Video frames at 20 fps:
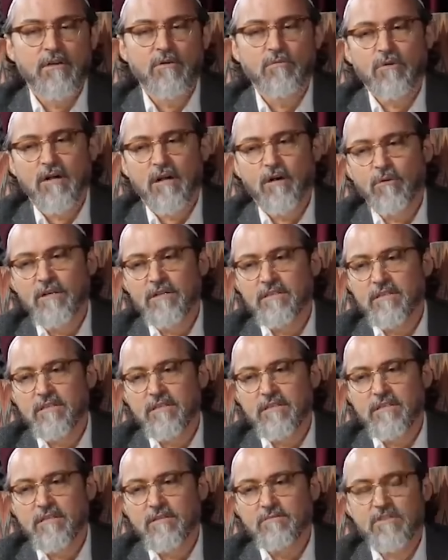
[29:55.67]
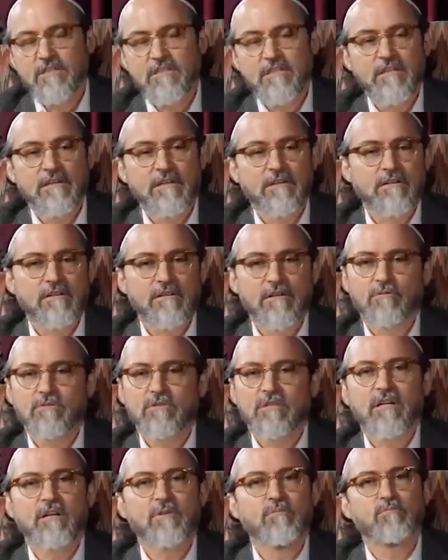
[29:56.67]
When I went to the tafsir, there
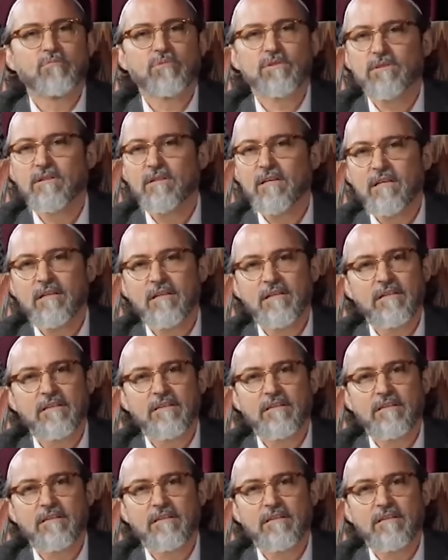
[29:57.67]
was a completely